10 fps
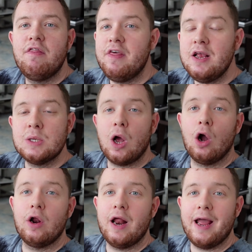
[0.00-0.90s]
things
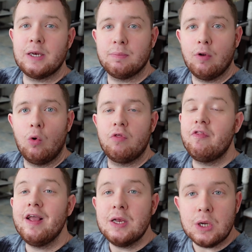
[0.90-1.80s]
are going to explode.
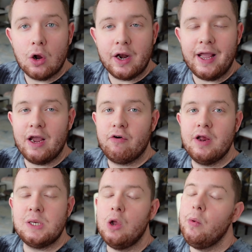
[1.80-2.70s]
Things are going to get
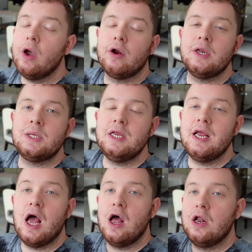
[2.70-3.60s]
crazy. We are going to
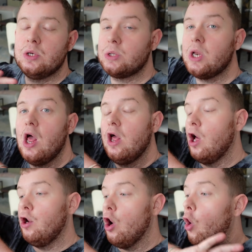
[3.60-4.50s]
see uh, just
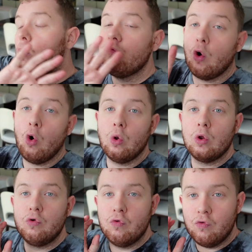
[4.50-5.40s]
an overall
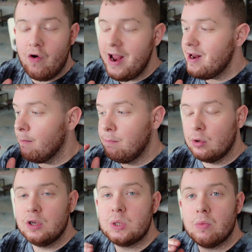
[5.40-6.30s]
great
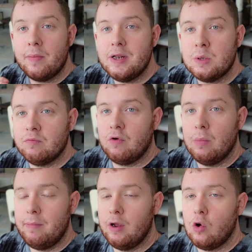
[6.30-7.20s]
bullish momentum
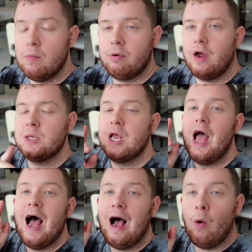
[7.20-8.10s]
from the Bitcoin price.
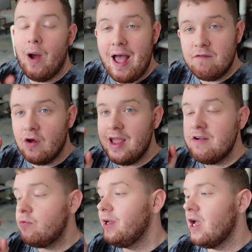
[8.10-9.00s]
However,
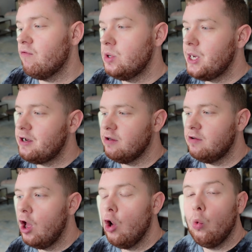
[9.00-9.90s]
if we get
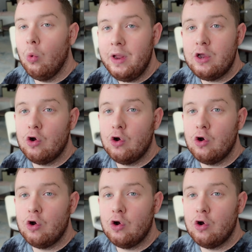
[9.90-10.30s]
rejected, we